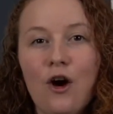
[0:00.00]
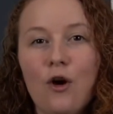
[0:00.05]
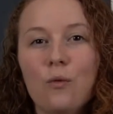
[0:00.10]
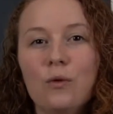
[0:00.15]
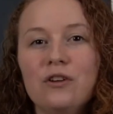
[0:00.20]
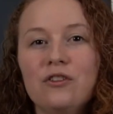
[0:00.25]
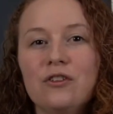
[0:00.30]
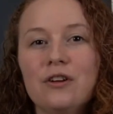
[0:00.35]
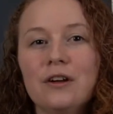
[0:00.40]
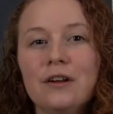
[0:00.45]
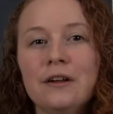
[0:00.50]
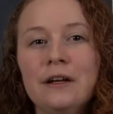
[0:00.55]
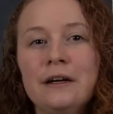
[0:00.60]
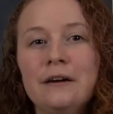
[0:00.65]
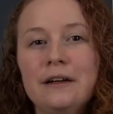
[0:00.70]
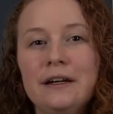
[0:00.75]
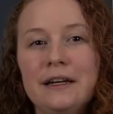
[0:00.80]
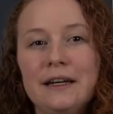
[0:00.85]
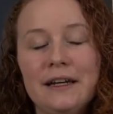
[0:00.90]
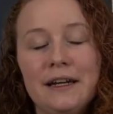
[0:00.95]
which
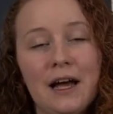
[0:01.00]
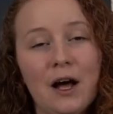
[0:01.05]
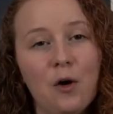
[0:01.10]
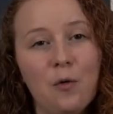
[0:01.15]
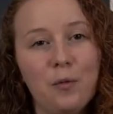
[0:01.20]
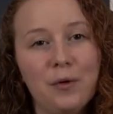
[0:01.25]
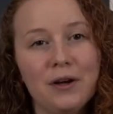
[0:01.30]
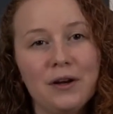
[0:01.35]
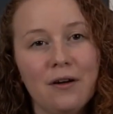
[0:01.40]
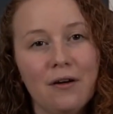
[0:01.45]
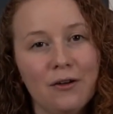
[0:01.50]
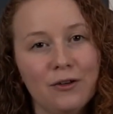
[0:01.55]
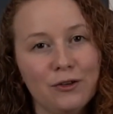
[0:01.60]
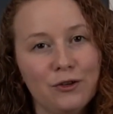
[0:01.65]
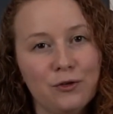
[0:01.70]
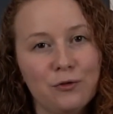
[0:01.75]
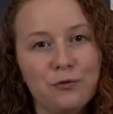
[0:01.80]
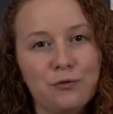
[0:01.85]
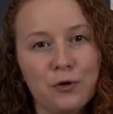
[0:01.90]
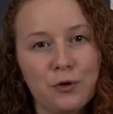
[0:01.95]
clearly can help
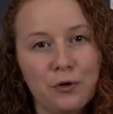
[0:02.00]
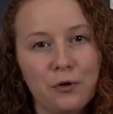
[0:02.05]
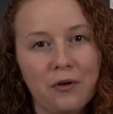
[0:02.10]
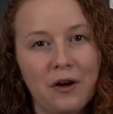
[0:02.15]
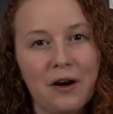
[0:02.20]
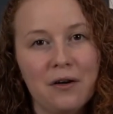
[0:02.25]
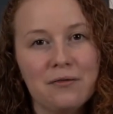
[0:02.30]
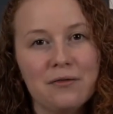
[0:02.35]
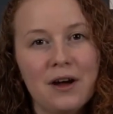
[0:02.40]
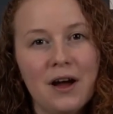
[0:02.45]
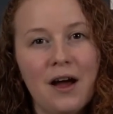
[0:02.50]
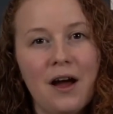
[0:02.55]
enhance your photograph.